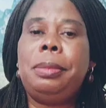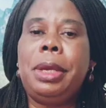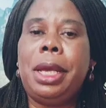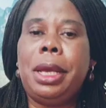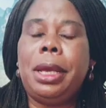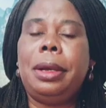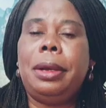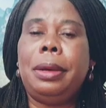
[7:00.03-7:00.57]

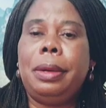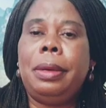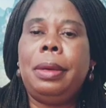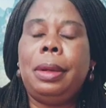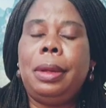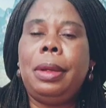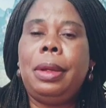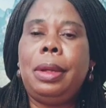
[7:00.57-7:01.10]
me.
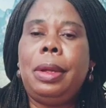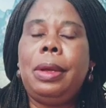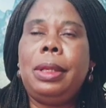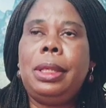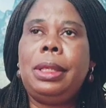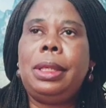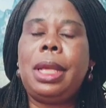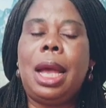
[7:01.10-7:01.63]
You
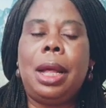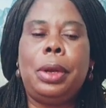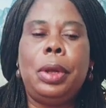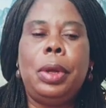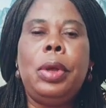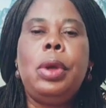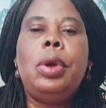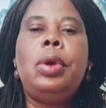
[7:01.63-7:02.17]
understand?
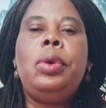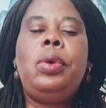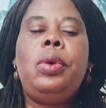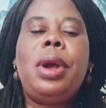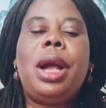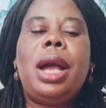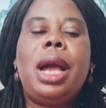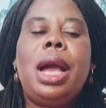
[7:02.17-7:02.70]

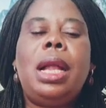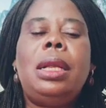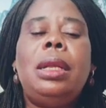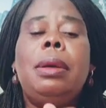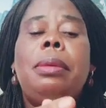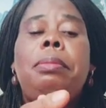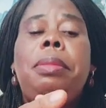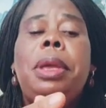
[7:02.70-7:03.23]
You can't
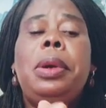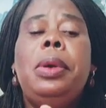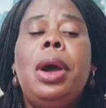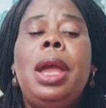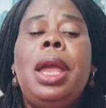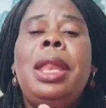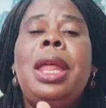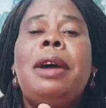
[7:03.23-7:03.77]
be
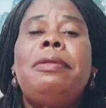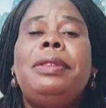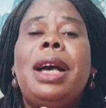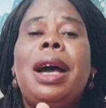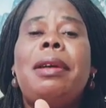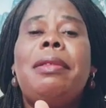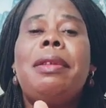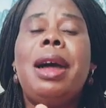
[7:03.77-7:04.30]
going
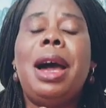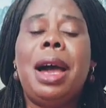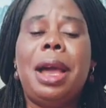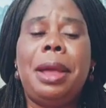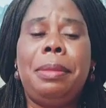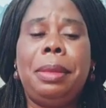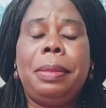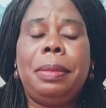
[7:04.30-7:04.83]
after
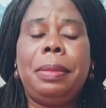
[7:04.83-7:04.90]
crime